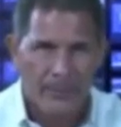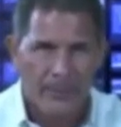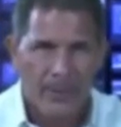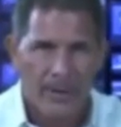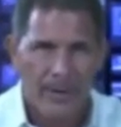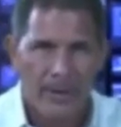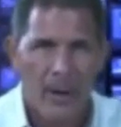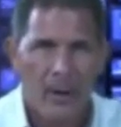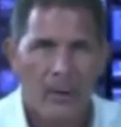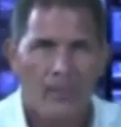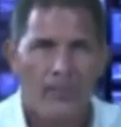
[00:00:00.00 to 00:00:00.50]
All
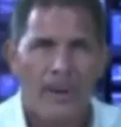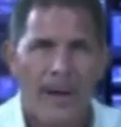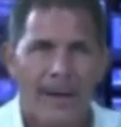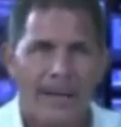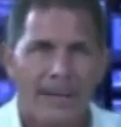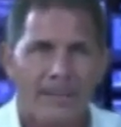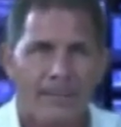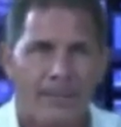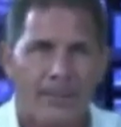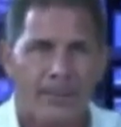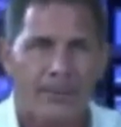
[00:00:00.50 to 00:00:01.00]
right, our
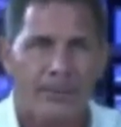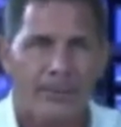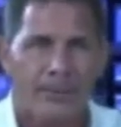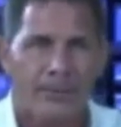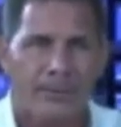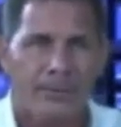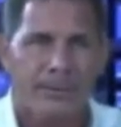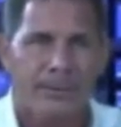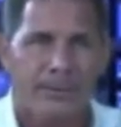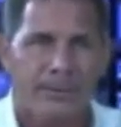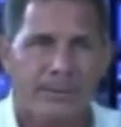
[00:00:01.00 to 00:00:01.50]
body
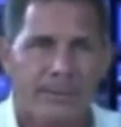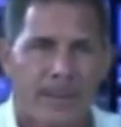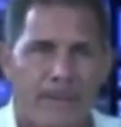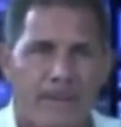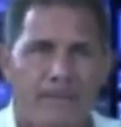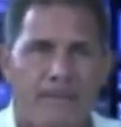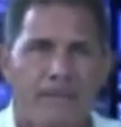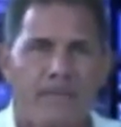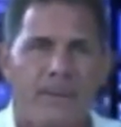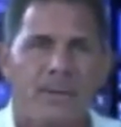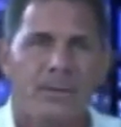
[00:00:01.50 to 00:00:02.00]
produces
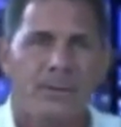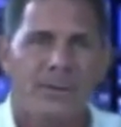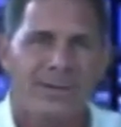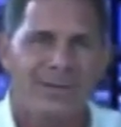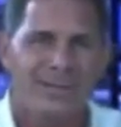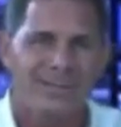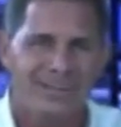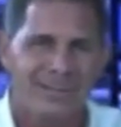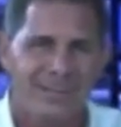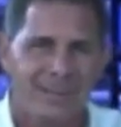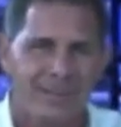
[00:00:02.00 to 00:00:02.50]

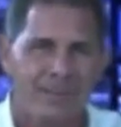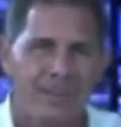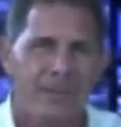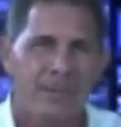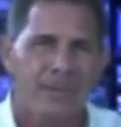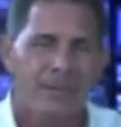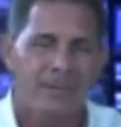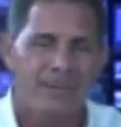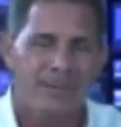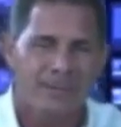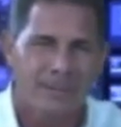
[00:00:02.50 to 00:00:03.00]
millions and
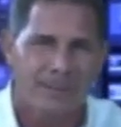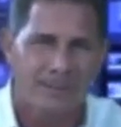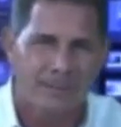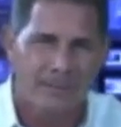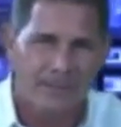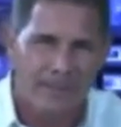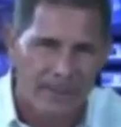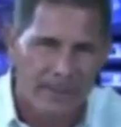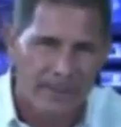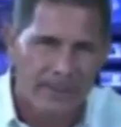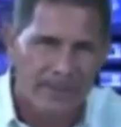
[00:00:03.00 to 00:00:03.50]
millions
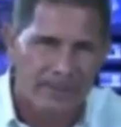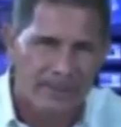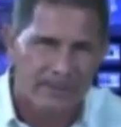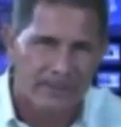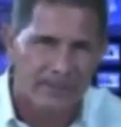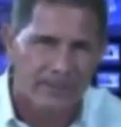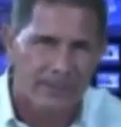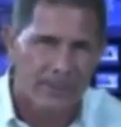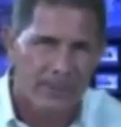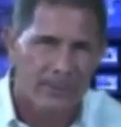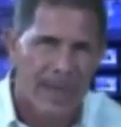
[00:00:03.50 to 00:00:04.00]
and millions
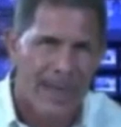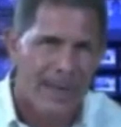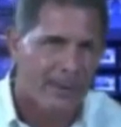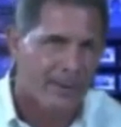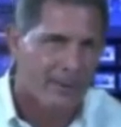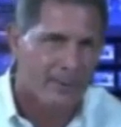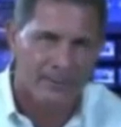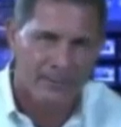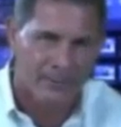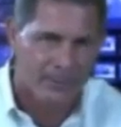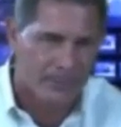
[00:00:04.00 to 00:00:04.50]
of free
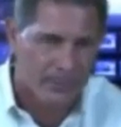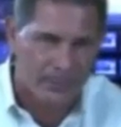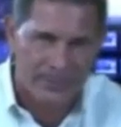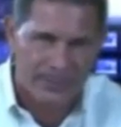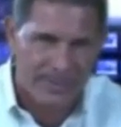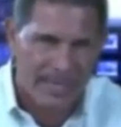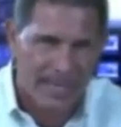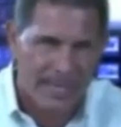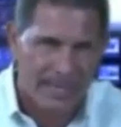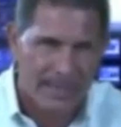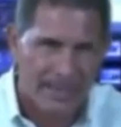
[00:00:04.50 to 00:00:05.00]
radicals per
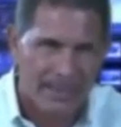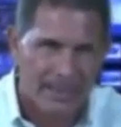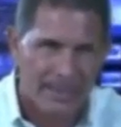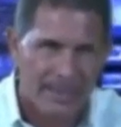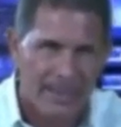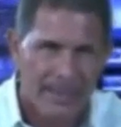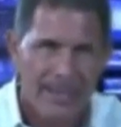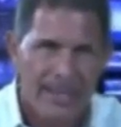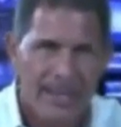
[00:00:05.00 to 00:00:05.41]
second,